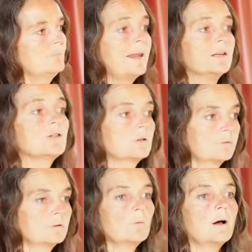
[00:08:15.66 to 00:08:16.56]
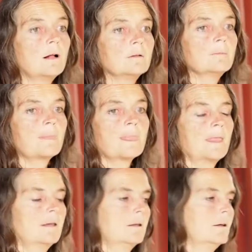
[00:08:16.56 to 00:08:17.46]
manage for a while.
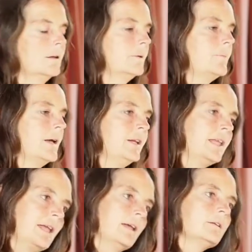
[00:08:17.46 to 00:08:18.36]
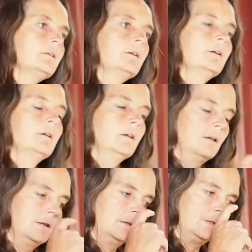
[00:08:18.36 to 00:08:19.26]
And again,
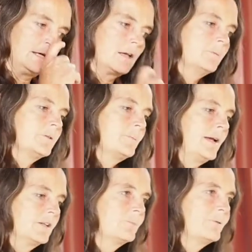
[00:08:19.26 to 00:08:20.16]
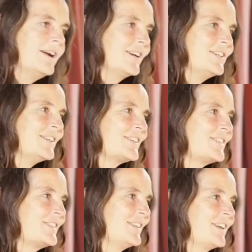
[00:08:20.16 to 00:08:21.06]
that comes back to
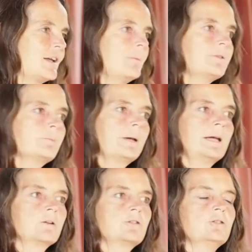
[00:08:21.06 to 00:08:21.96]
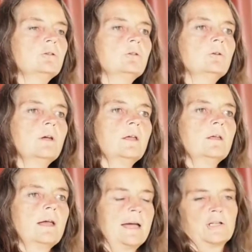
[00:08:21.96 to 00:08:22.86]
practice. It comes back to
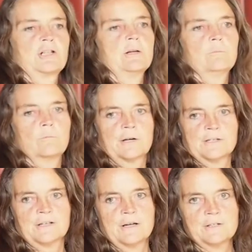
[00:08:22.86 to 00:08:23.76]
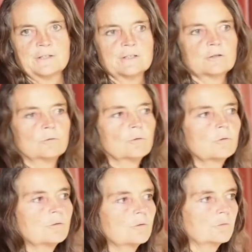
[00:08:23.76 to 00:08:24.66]
actually what I started this talk
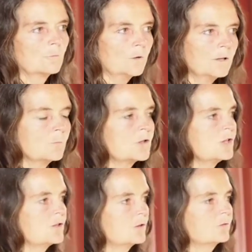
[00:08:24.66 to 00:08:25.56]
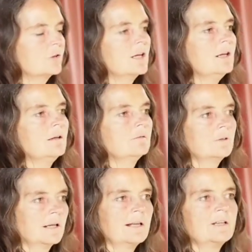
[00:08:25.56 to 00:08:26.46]
with, which is the three
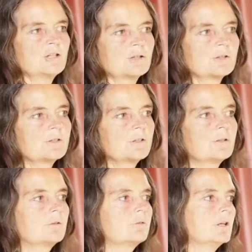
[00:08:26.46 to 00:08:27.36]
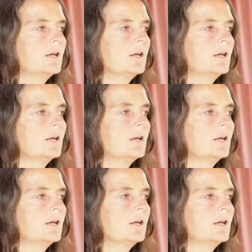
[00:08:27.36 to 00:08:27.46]
regulations, the three